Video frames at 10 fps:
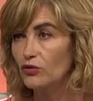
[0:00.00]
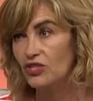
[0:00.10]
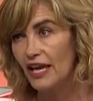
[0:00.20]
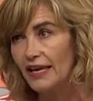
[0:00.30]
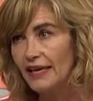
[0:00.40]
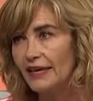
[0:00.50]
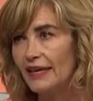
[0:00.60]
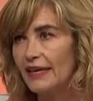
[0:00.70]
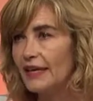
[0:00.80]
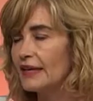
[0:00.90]
royal jelly
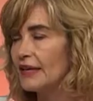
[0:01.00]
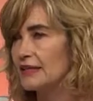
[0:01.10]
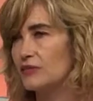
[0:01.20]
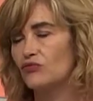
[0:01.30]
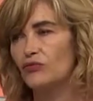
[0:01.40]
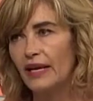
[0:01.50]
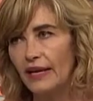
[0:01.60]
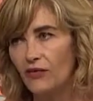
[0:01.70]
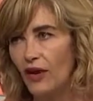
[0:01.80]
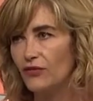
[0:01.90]
again is
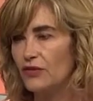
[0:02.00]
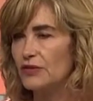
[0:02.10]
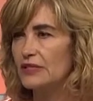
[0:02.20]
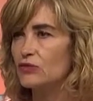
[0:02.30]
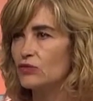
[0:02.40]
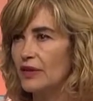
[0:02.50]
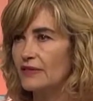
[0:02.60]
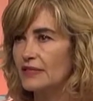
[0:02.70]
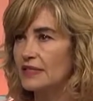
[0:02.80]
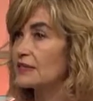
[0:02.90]
really great for restoring
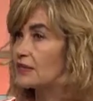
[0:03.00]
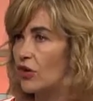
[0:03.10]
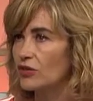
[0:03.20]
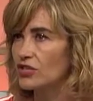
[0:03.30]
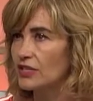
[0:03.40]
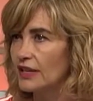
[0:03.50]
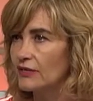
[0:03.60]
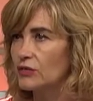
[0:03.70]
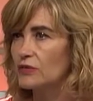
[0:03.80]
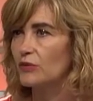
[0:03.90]
the skin's collagen
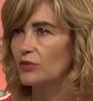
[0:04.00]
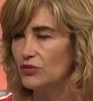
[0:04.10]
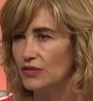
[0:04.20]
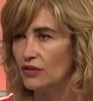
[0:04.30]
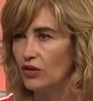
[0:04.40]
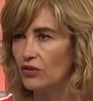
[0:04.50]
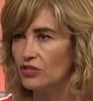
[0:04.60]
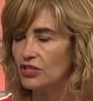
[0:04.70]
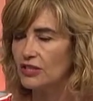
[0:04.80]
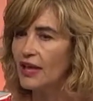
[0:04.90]
levels and boosting
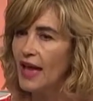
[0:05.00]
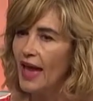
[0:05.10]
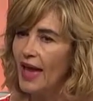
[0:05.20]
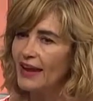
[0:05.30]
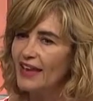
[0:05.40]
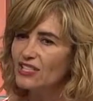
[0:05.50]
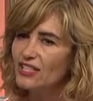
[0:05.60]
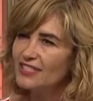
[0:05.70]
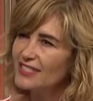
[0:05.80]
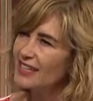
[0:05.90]
collagen. And
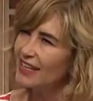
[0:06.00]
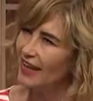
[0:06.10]
actually, just the